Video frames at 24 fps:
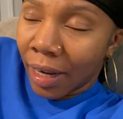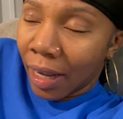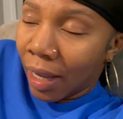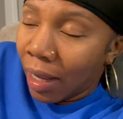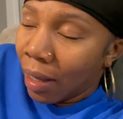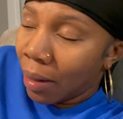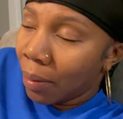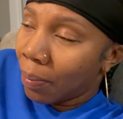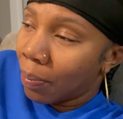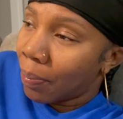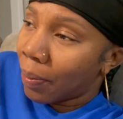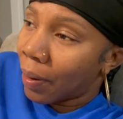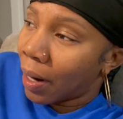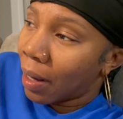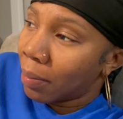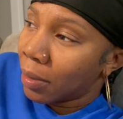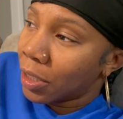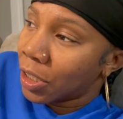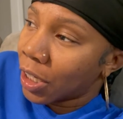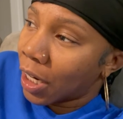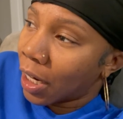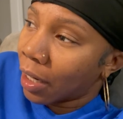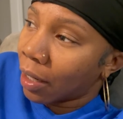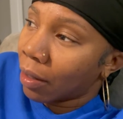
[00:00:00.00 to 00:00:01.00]
I'll probably
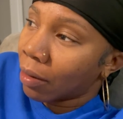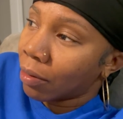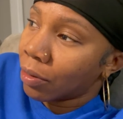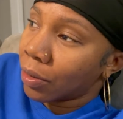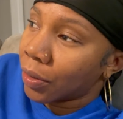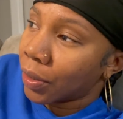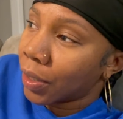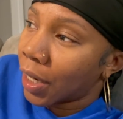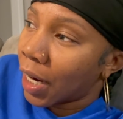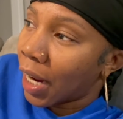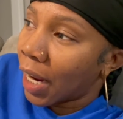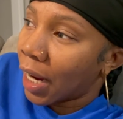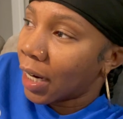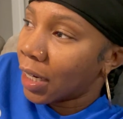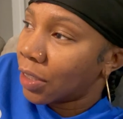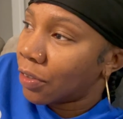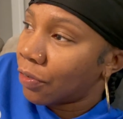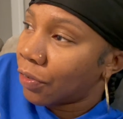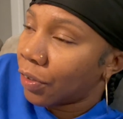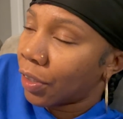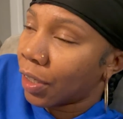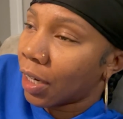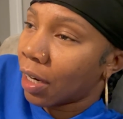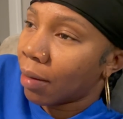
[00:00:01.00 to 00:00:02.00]
try to go DoorDash
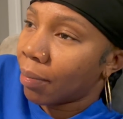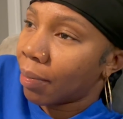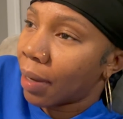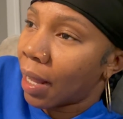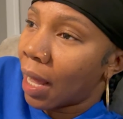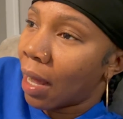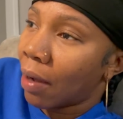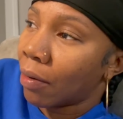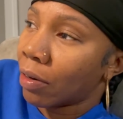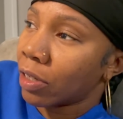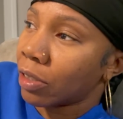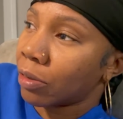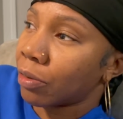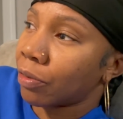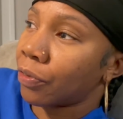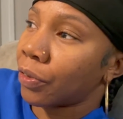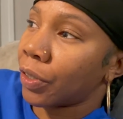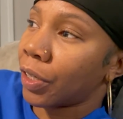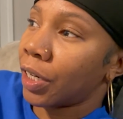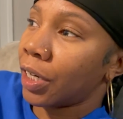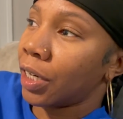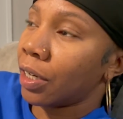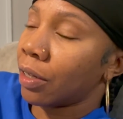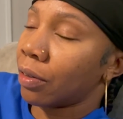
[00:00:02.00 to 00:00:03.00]
for a couple hours
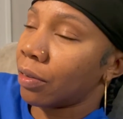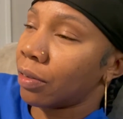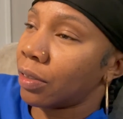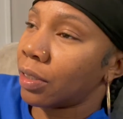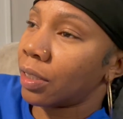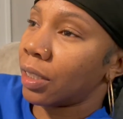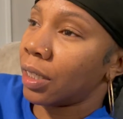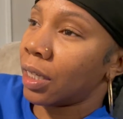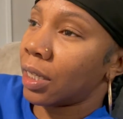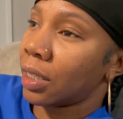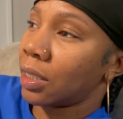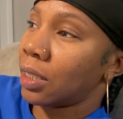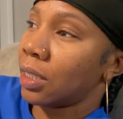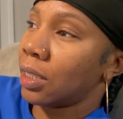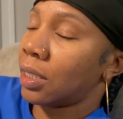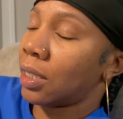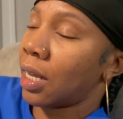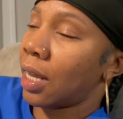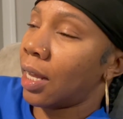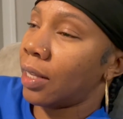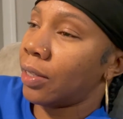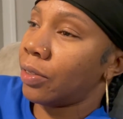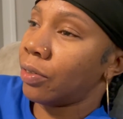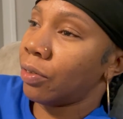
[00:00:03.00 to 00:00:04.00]
before he goes and gets his
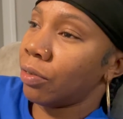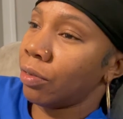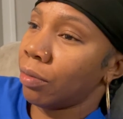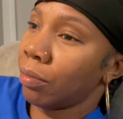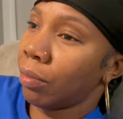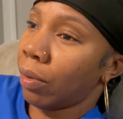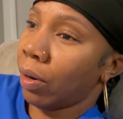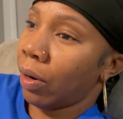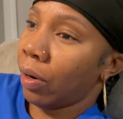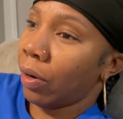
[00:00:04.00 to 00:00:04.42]
tattoo tomorrow.